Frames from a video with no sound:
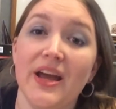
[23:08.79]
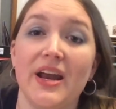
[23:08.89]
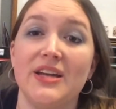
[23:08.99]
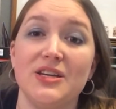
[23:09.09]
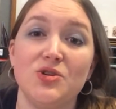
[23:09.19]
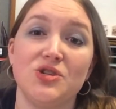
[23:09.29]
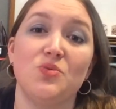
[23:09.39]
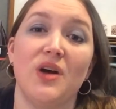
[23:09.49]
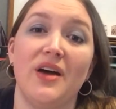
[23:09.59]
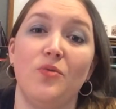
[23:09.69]
And I did
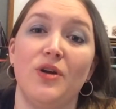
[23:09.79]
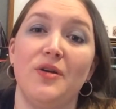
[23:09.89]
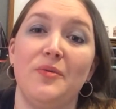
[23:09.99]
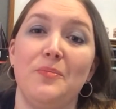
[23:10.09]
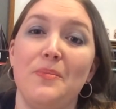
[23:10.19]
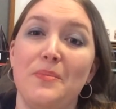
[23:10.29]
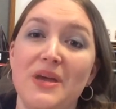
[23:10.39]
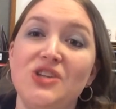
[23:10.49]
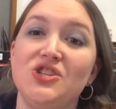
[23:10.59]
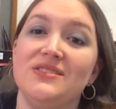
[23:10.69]
just kind of wanted to
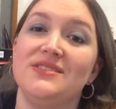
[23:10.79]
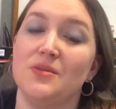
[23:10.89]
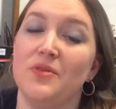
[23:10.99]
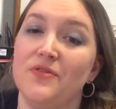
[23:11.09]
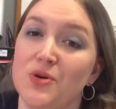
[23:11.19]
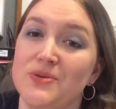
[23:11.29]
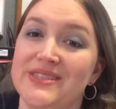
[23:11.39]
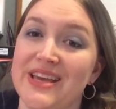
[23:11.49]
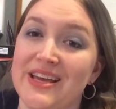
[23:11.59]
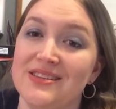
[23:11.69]
mention some of those
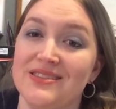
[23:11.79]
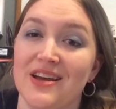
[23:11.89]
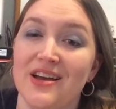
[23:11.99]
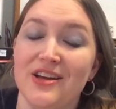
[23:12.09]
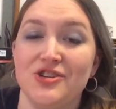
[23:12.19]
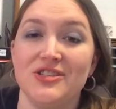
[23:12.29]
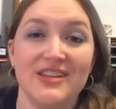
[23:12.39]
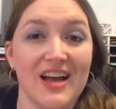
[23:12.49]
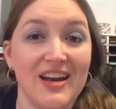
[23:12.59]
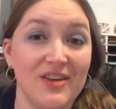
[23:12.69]
things just
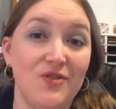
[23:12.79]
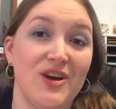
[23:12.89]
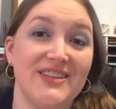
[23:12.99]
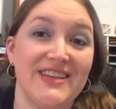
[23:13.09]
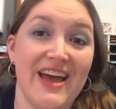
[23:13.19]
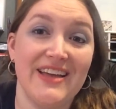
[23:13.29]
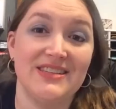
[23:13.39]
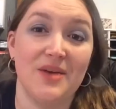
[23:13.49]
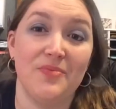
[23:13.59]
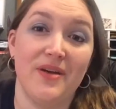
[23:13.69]
to kind of give you guys a
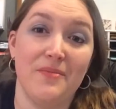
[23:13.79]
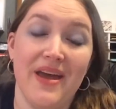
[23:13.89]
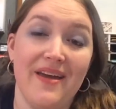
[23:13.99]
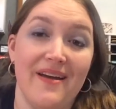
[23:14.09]
heads up that